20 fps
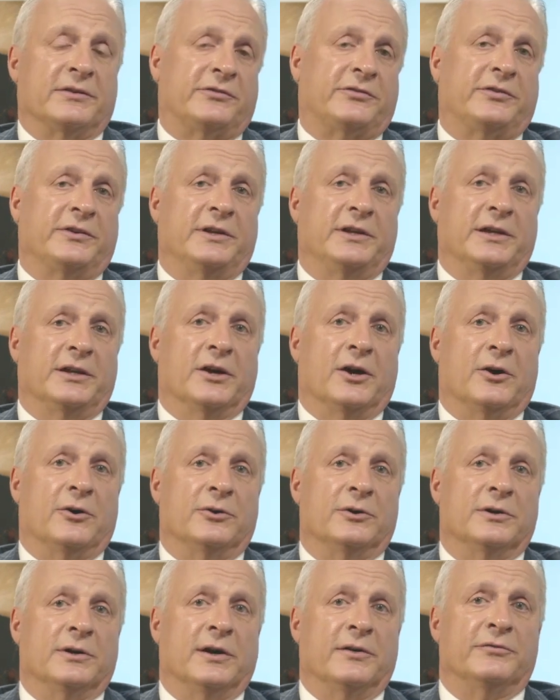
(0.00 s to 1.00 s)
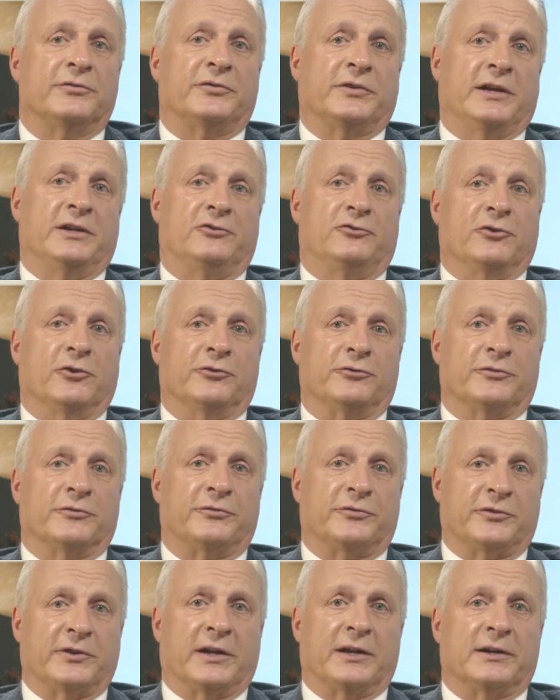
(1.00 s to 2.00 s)
and CEO of St.
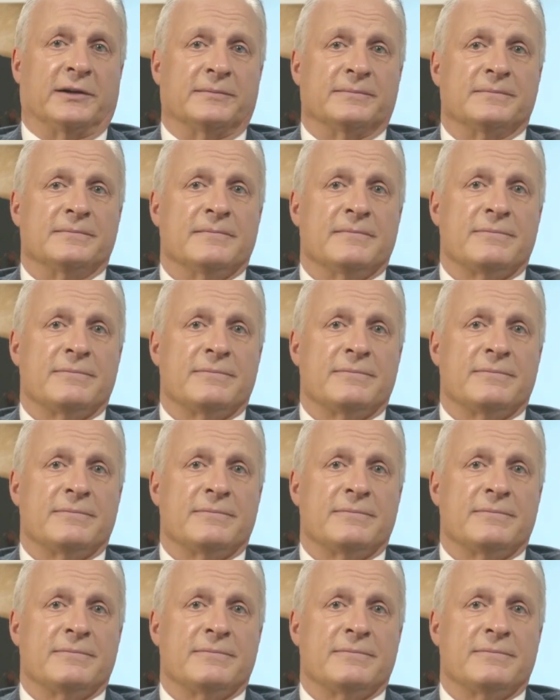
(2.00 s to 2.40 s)
Joseph's Center.